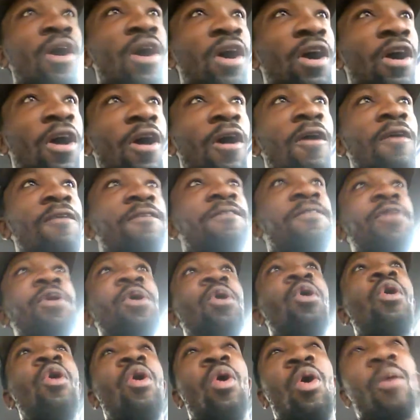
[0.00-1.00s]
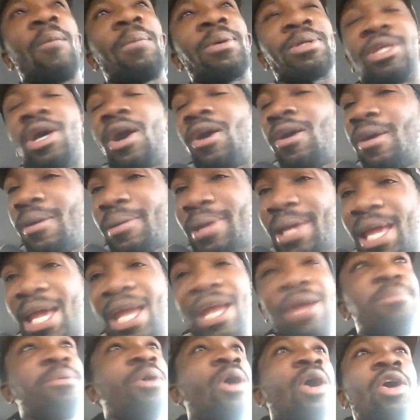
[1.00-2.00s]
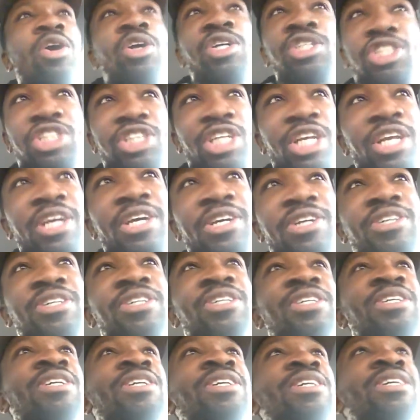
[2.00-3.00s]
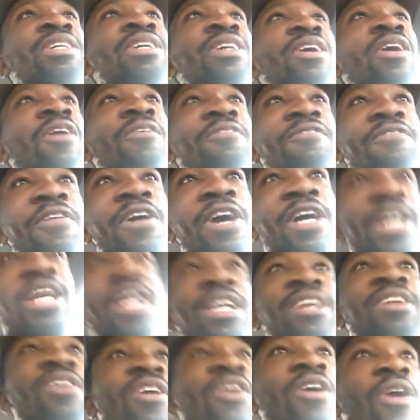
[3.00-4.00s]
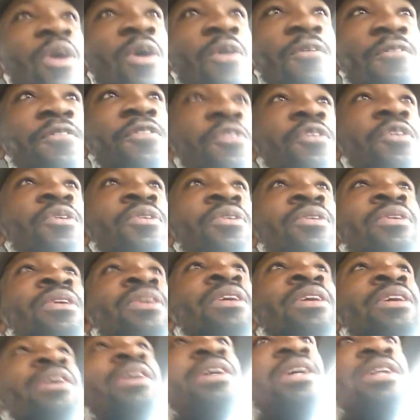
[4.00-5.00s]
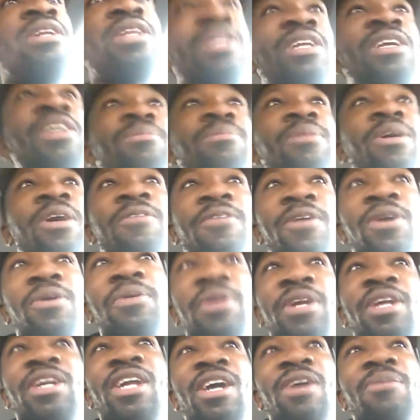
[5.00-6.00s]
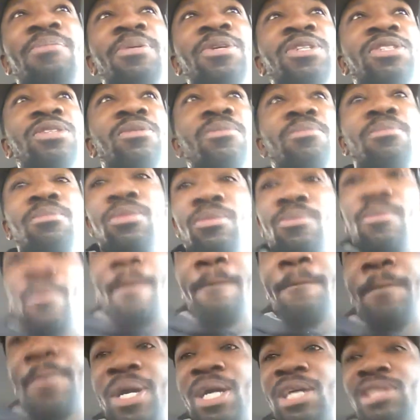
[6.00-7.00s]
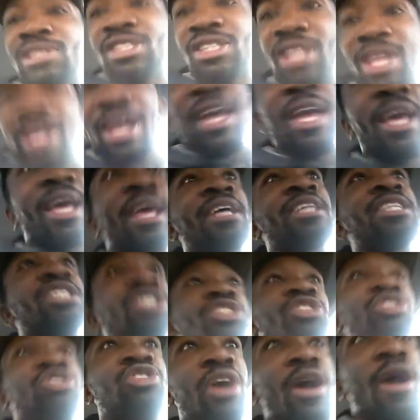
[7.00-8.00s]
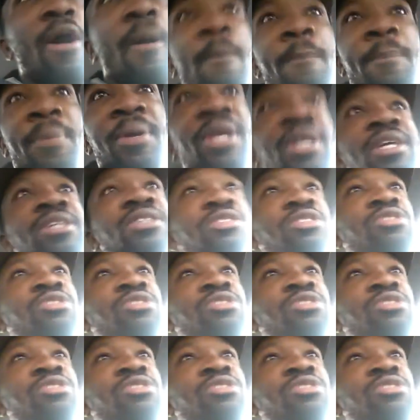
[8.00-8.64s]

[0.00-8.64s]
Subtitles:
Awful. Horrible. Tom Cable, Art Shell. Fucking awful. These motherfuckers went in there and put some bust-ass draft picks.